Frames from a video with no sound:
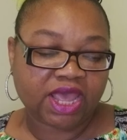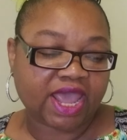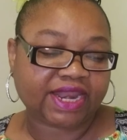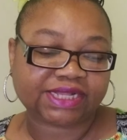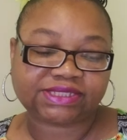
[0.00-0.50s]

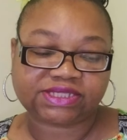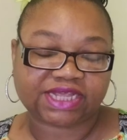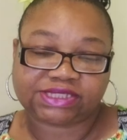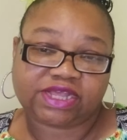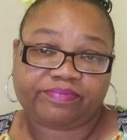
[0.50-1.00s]
And
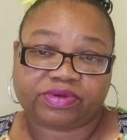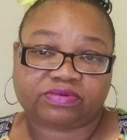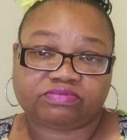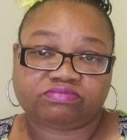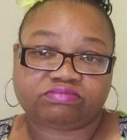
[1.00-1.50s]
that's simple.
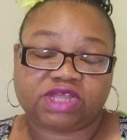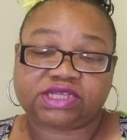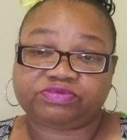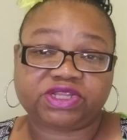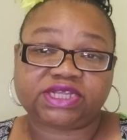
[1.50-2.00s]

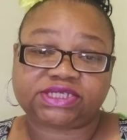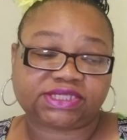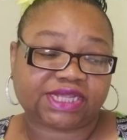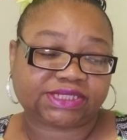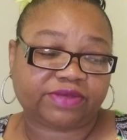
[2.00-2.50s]
It really is just
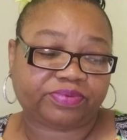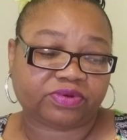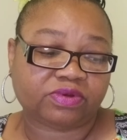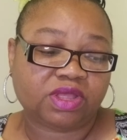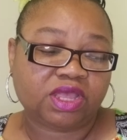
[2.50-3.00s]
that
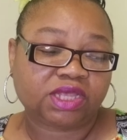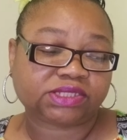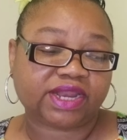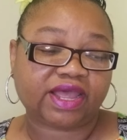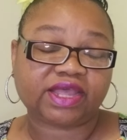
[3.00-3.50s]
simple.
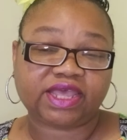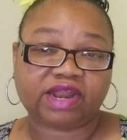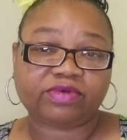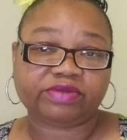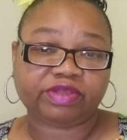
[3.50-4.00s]
So that, again,
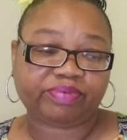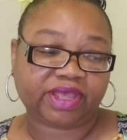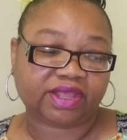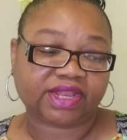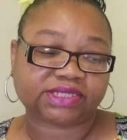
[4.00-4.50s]
I'm going to
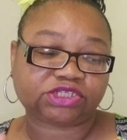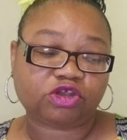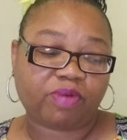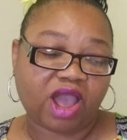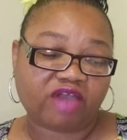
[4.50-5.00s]
repeat. That's
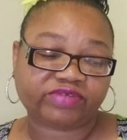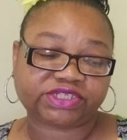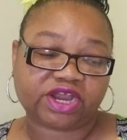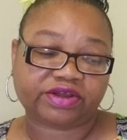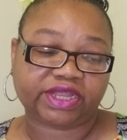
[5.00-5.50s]
2 power of
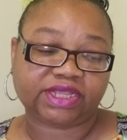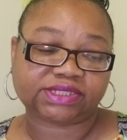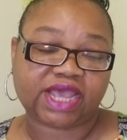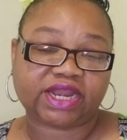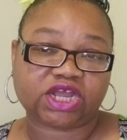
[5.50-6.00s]
attorneys
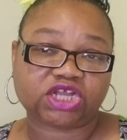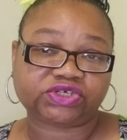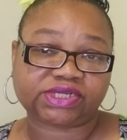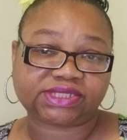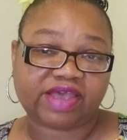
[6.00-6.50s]
at
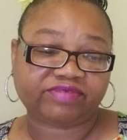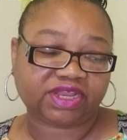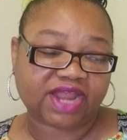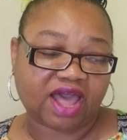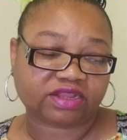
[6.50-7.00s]

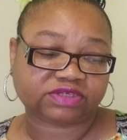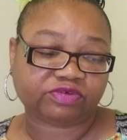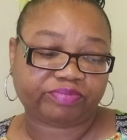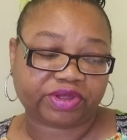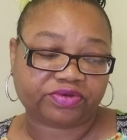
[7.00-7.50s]
$170 for
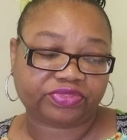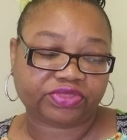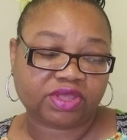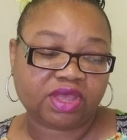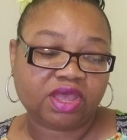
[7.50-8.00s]
both,
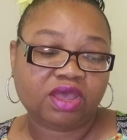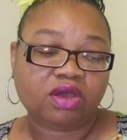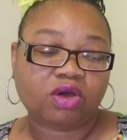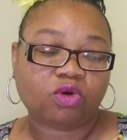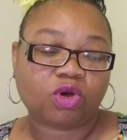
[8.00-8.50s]

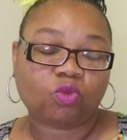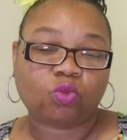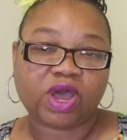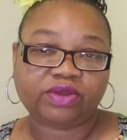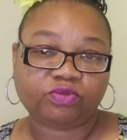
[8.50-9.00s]

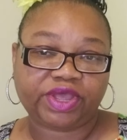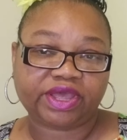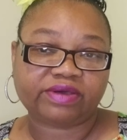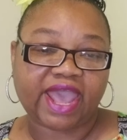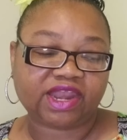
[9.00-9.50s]
1
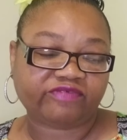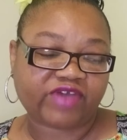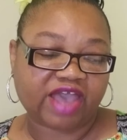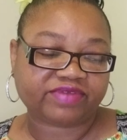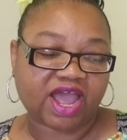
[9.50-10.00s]
will,
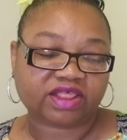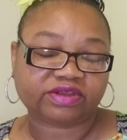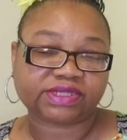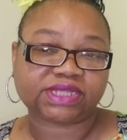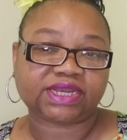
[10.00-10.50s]

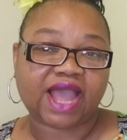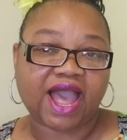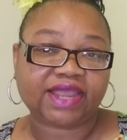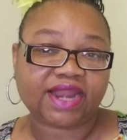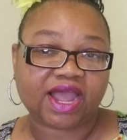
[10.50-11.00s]
$85, an
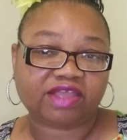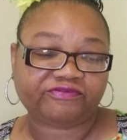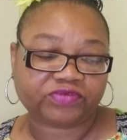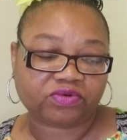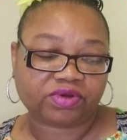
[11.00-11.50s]
I-9
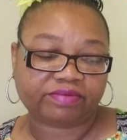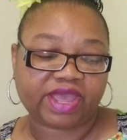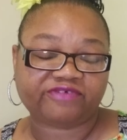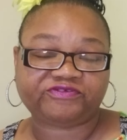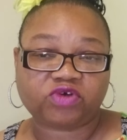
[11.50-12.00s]
form
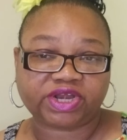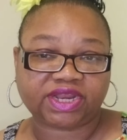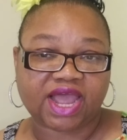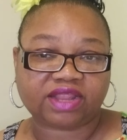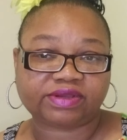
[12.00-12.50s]
at
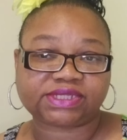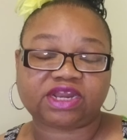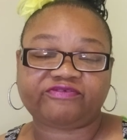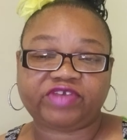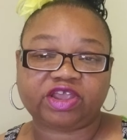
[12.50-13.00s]
$40, and
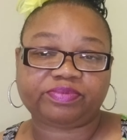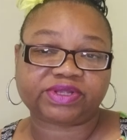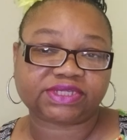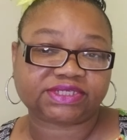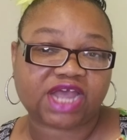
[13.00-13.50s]
a
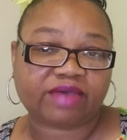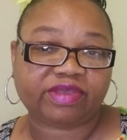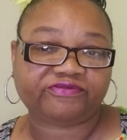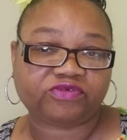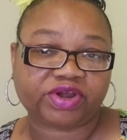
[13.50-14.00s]
fingerprinting job
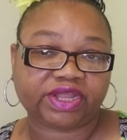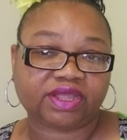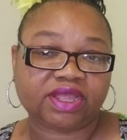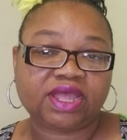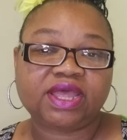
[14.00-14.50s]
at $40.
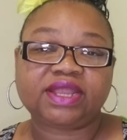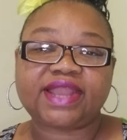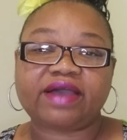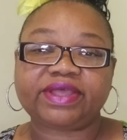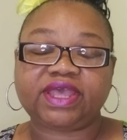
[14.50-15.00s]

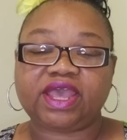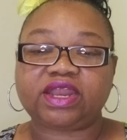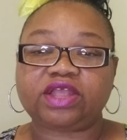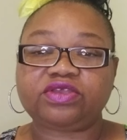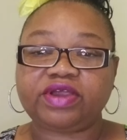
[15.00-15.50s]
Now, again,
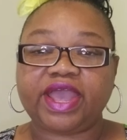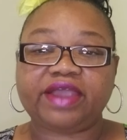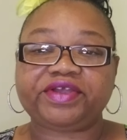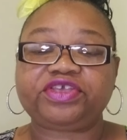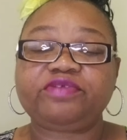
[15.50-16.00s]
in your
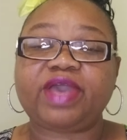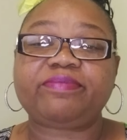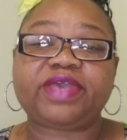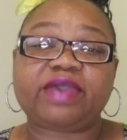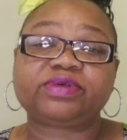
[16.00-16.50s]
area, you may
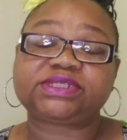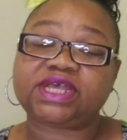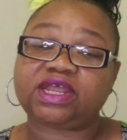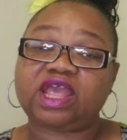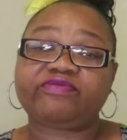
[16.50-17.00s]
be able to
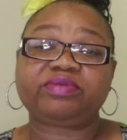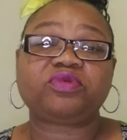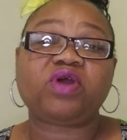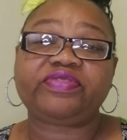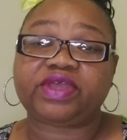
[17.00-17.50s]
get even
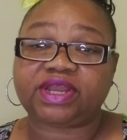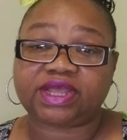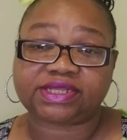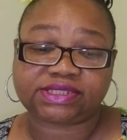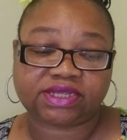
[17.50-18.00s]
more than
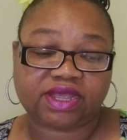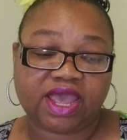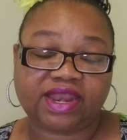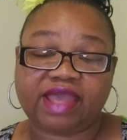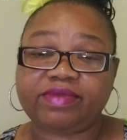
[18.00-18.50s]
this.
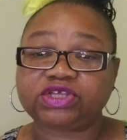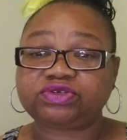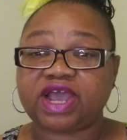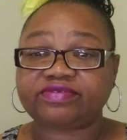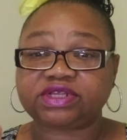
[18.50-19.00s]
And that means
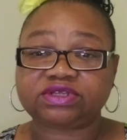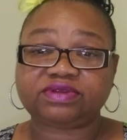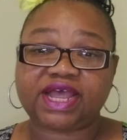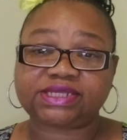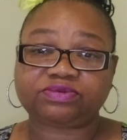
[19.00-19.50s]
you have to do
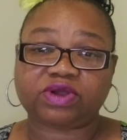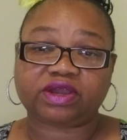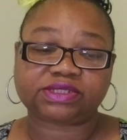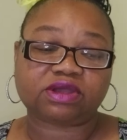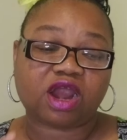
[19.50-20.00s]
less
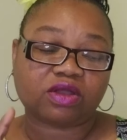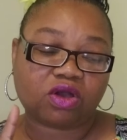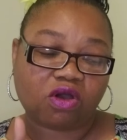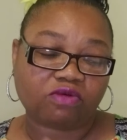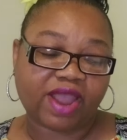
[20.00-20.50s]
work. So our
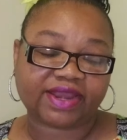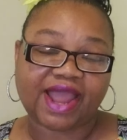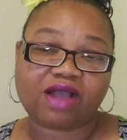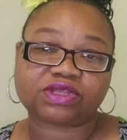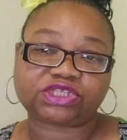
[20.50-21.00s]
goal right
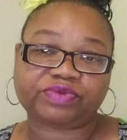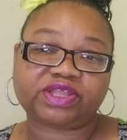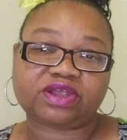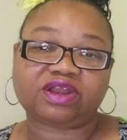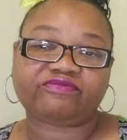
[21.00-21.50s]
now is
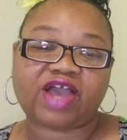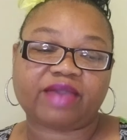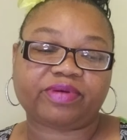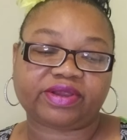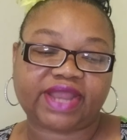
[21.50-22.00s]

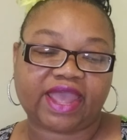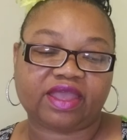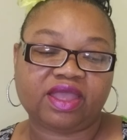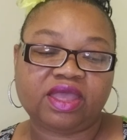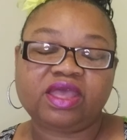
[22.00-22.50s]
$335 per
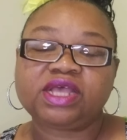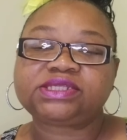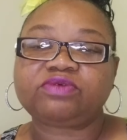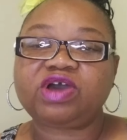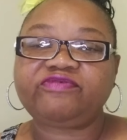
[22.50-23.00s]
day.
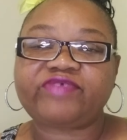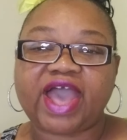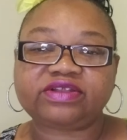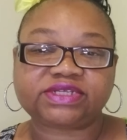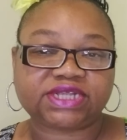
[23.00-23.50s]
So what
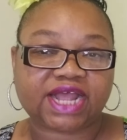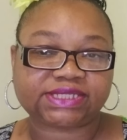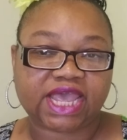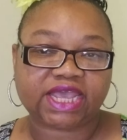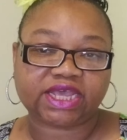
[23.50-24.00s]
factors did I
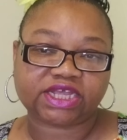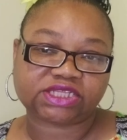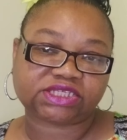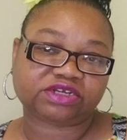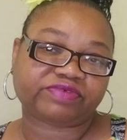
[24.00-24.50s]
take in
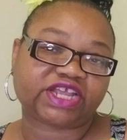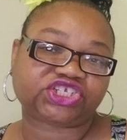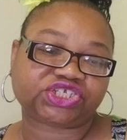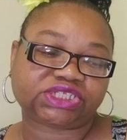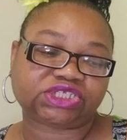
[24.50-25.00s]

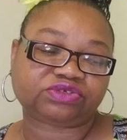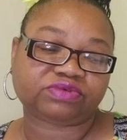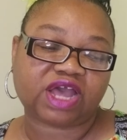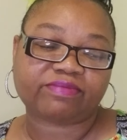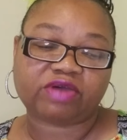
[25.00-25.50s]
consideration to
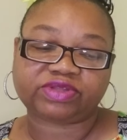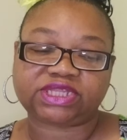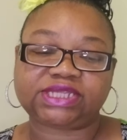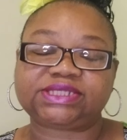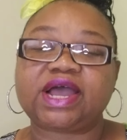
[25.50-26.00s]
come up with
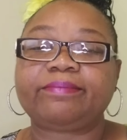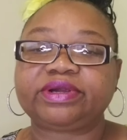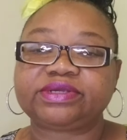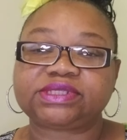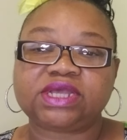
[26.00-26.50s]
these
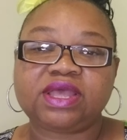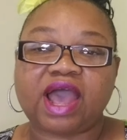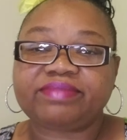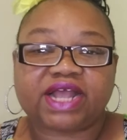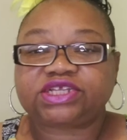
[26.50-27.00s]
numbers?
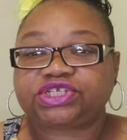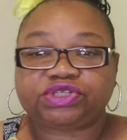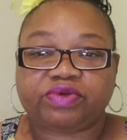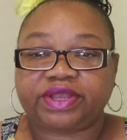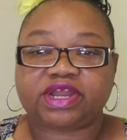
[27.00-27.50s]
I'm not just
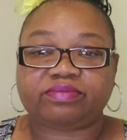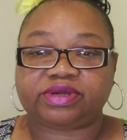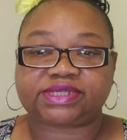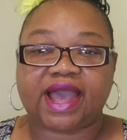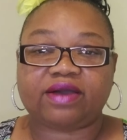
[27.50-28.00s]
throwing
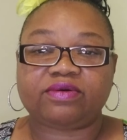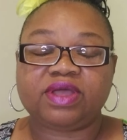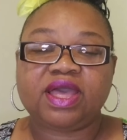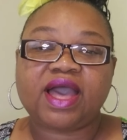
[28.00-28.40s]
numbers out.